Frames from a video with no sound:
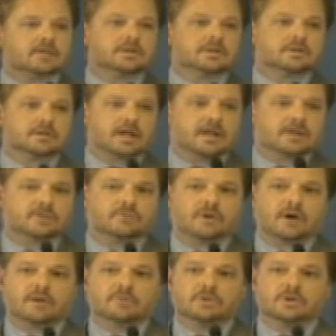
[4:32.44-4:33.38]
in the last
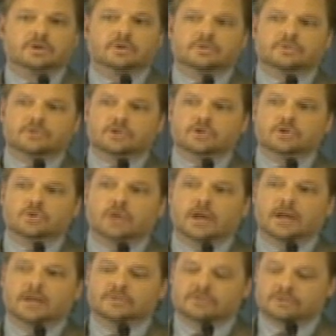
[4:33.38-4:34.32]
5 years in the
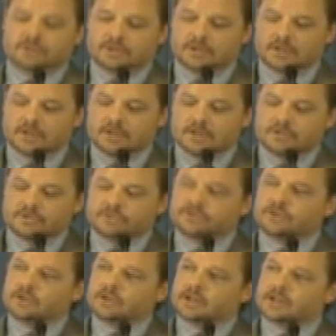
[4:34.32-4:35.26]
U.S., there's
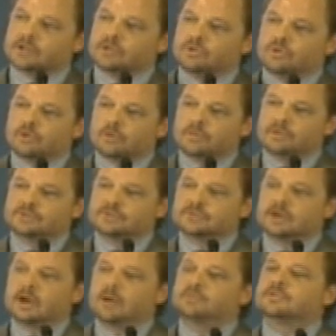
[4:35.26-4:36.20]
still an
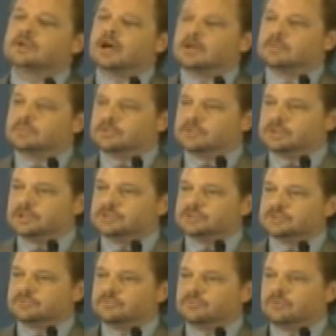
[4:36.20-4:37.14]
enormous upside
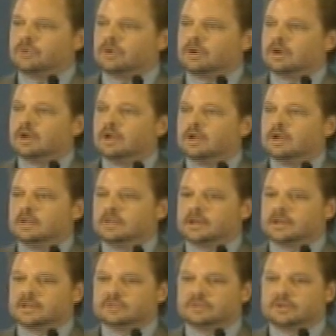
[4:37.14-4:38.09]
potential for
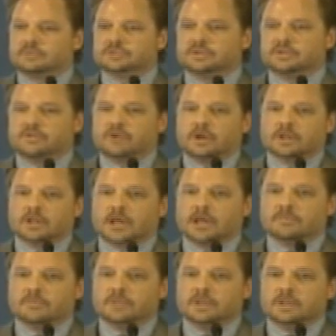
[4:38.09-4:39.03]
the consumption of
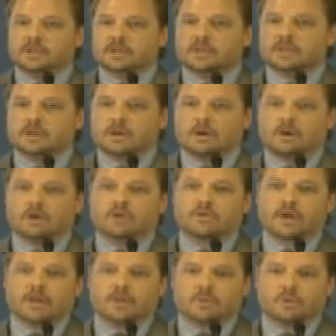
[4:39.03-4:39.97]
online media all
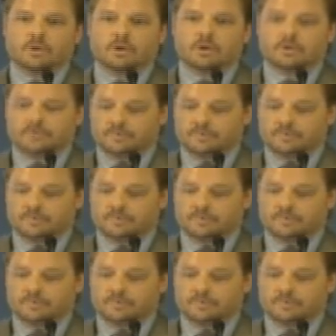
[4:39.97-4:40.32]
around the world.